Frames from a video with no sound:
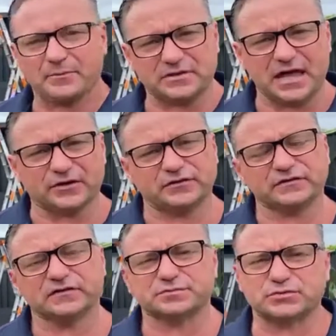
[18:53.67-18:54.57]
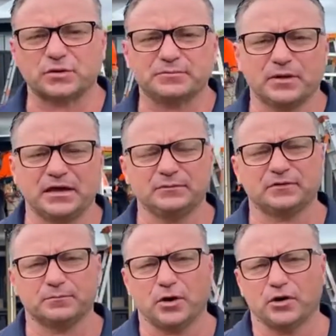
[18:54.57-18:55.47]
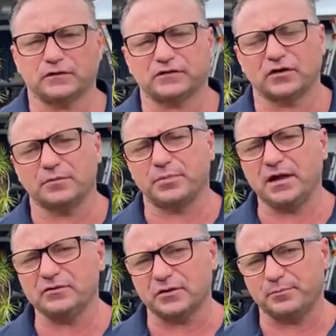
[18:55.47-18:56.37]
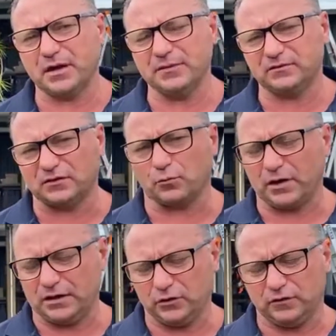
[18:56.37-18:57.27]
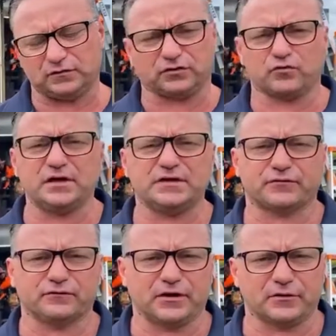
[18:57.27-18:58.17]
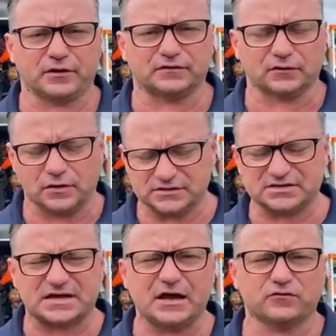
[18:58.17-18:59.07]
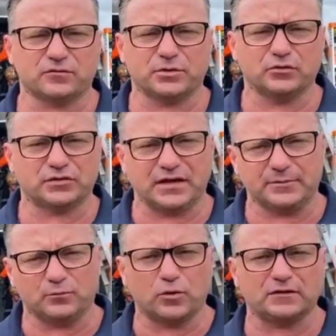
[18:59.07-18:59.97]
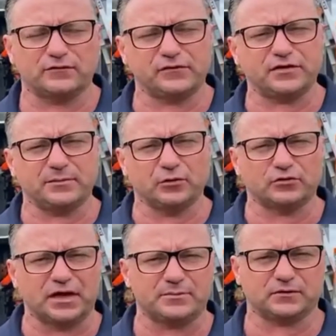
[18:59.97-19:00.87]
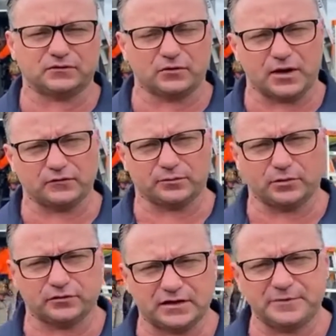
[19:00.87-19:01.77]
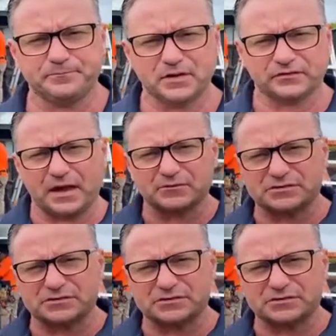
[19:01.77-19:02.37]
Now, distance between beams and posts. So the beams that we use are 3 different varying sizes: 100mm deep, 150mm deep, and 200mm deep. They will